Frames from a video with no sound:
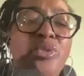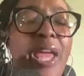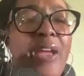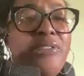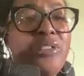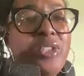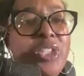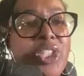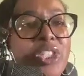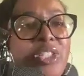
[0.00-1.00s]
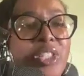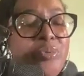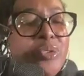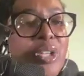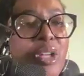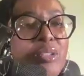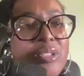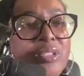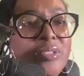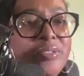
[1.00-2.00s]
soon after did she see
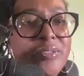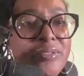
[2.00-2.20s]
results?